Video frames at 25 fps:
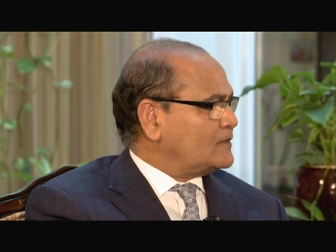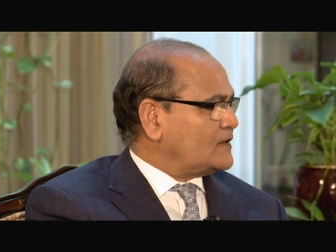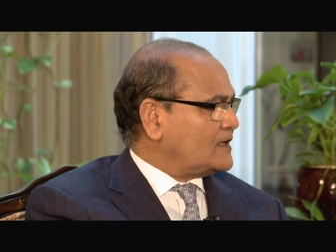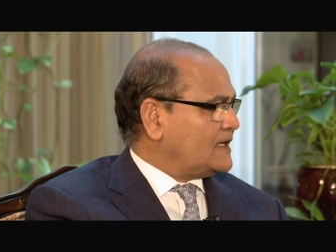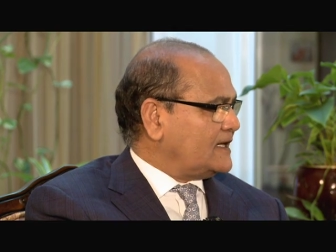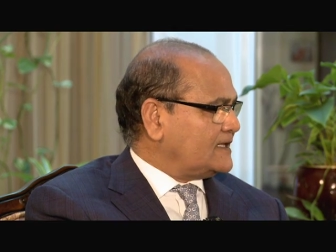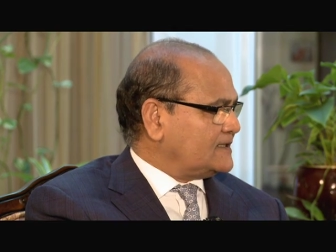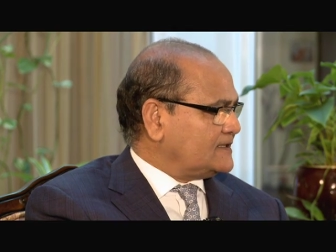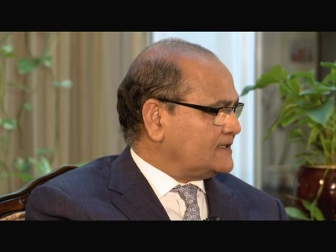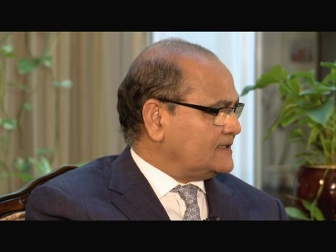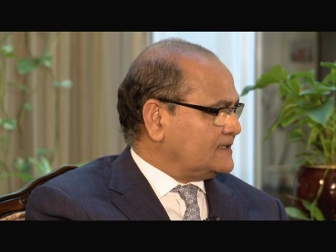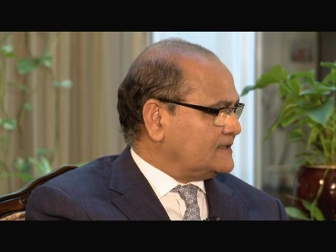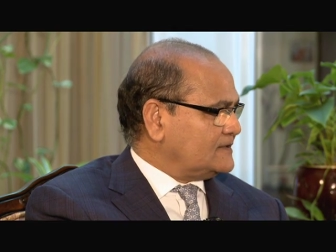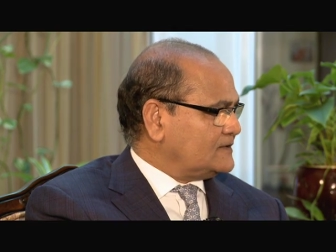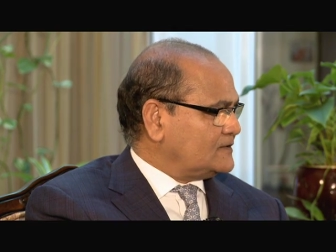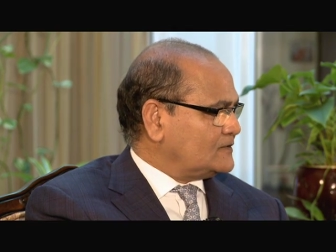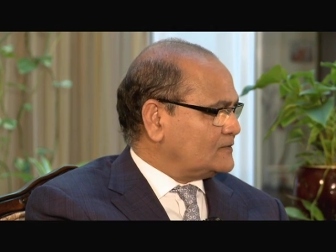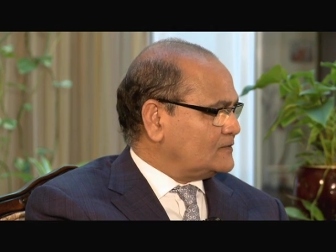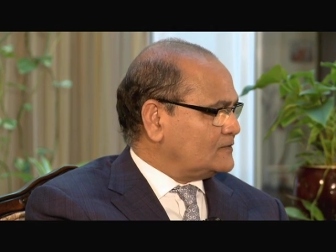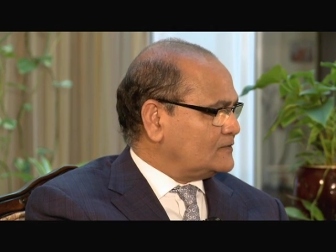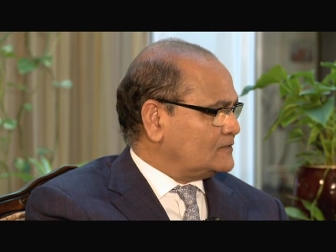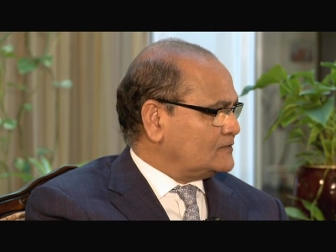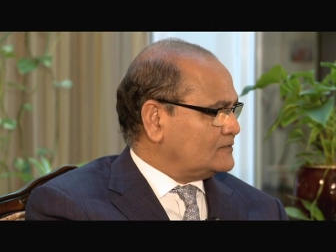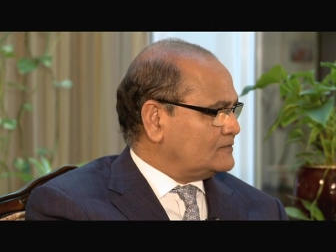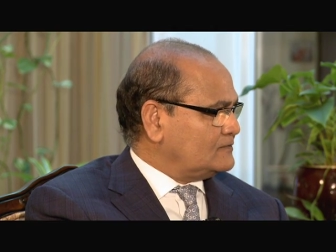Bukhatir
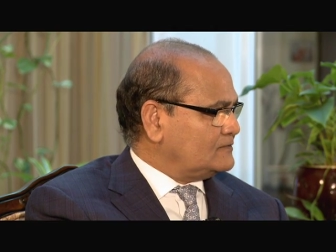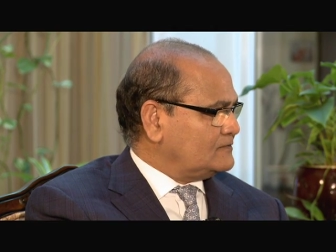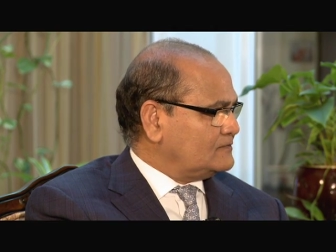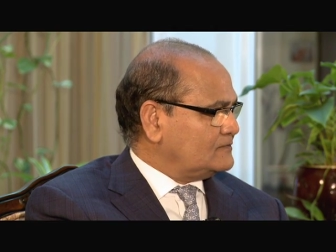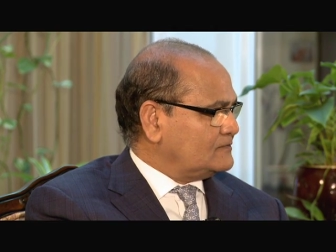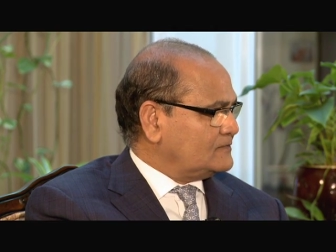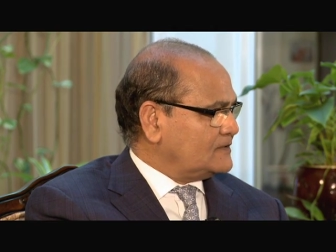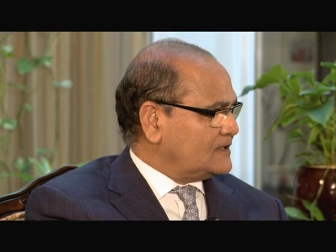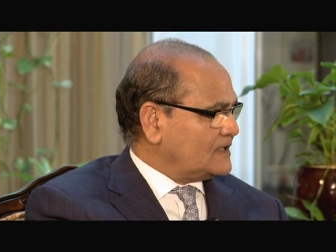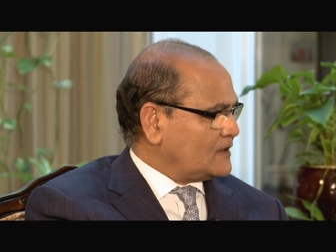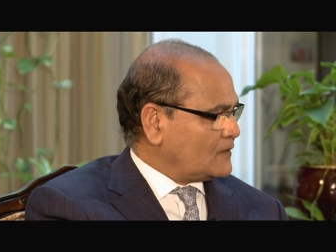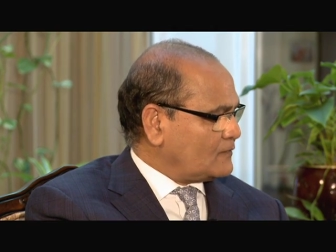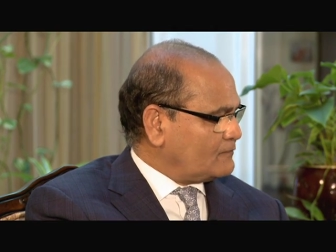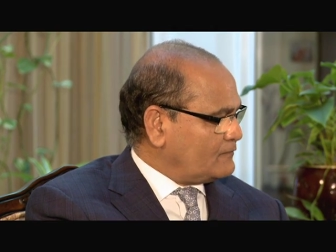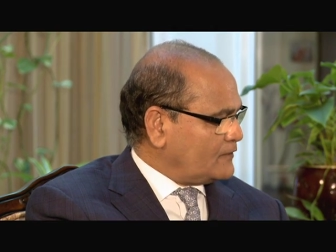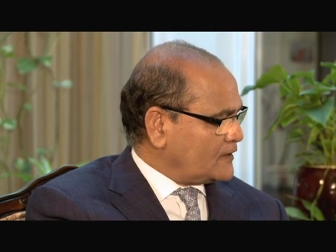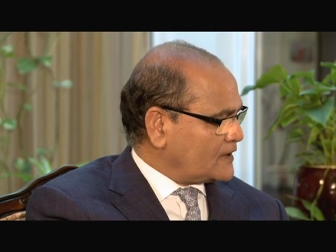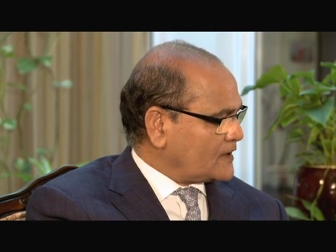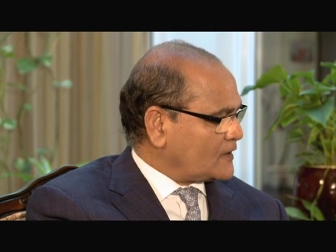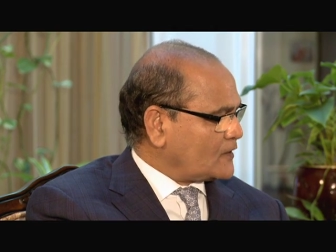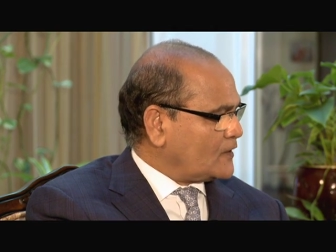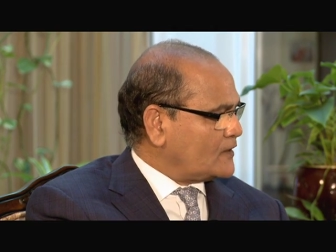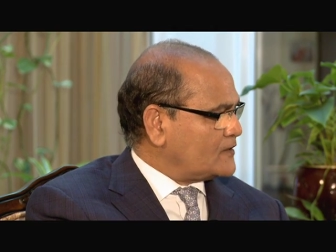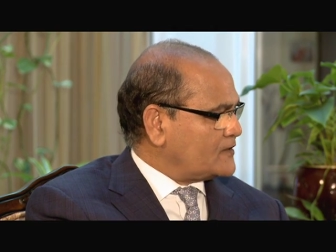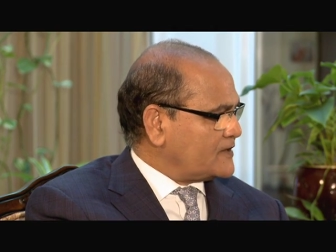to,
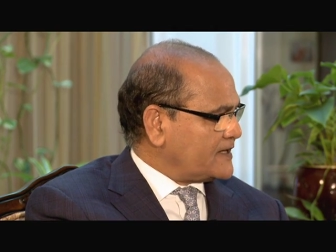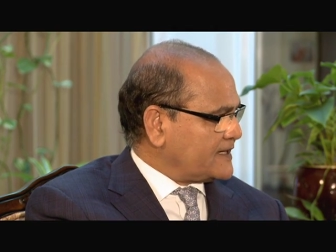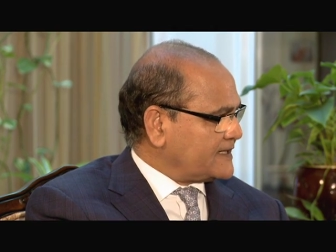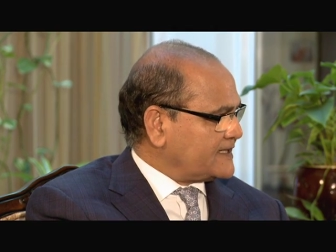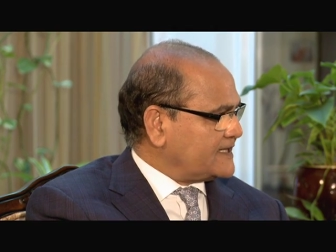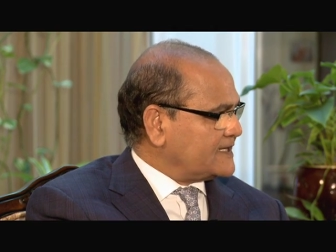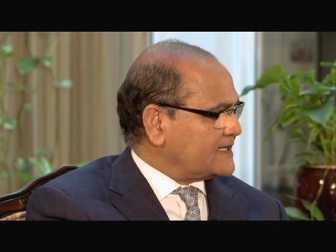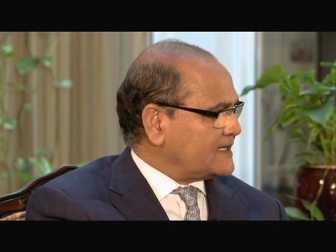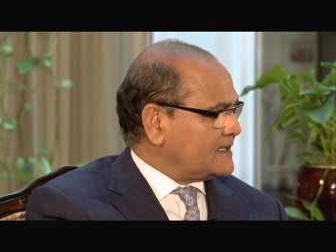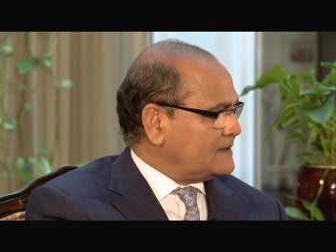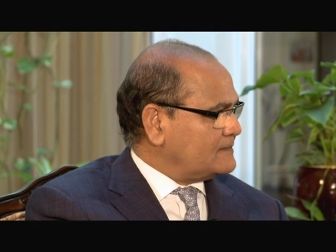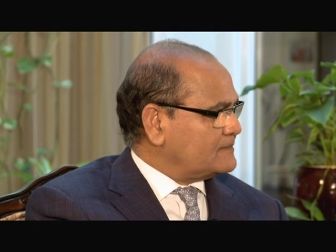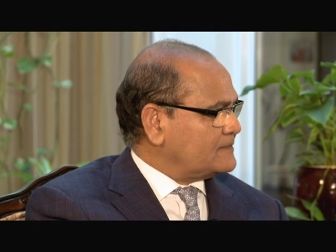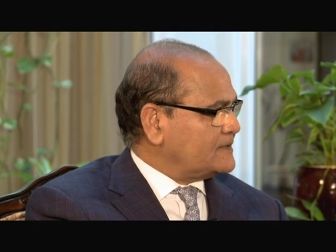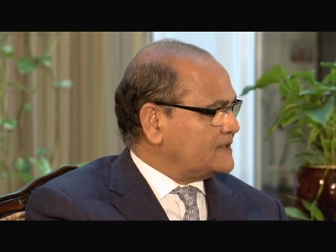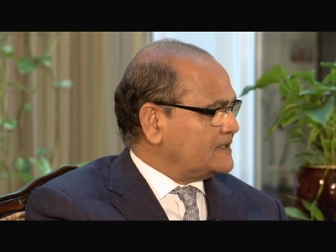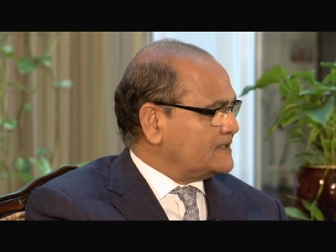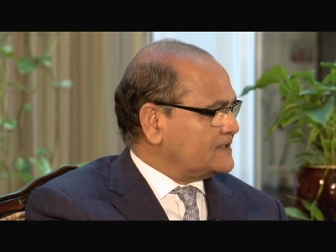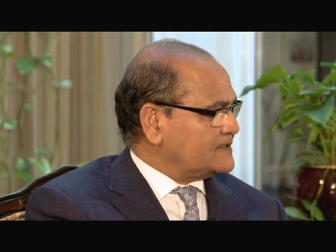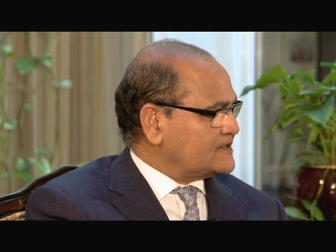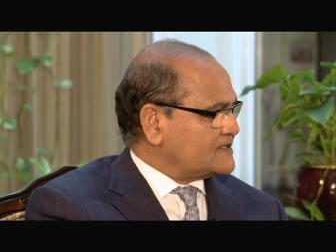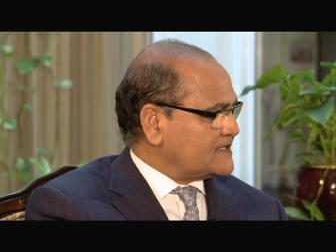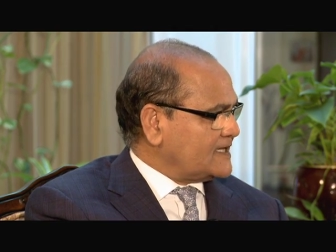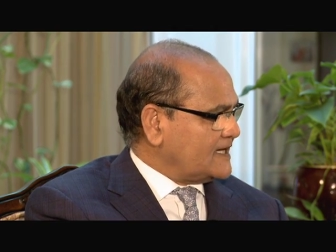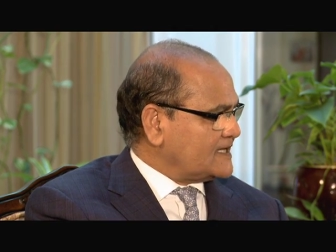for a contracting company
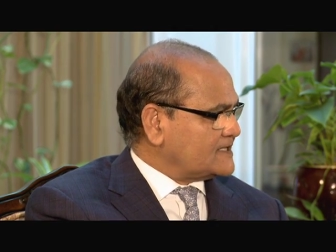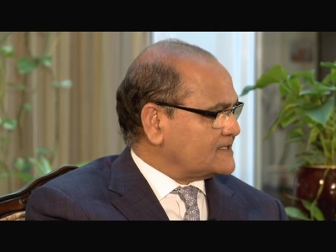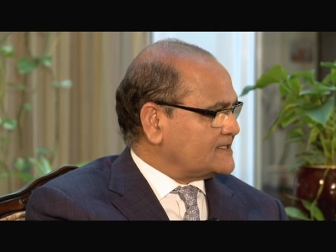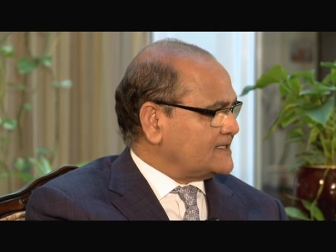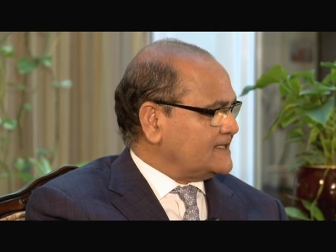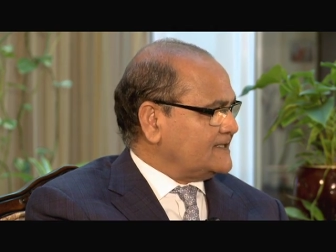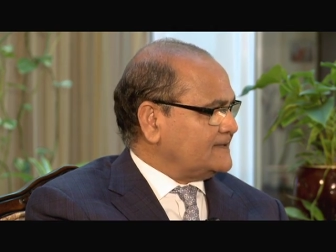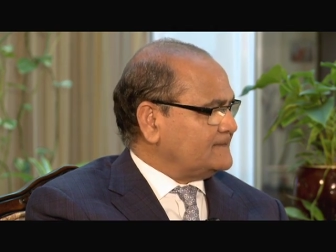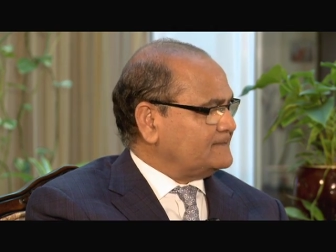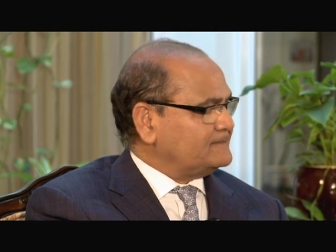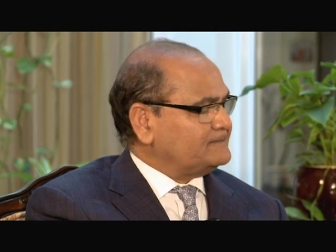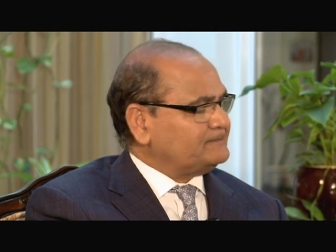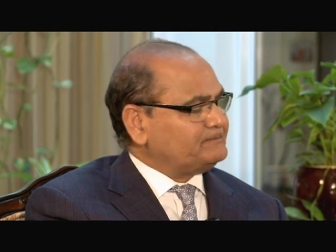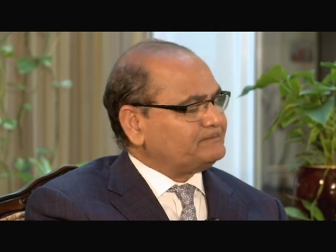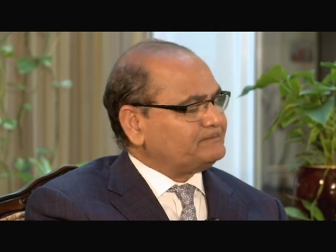in Sharjah.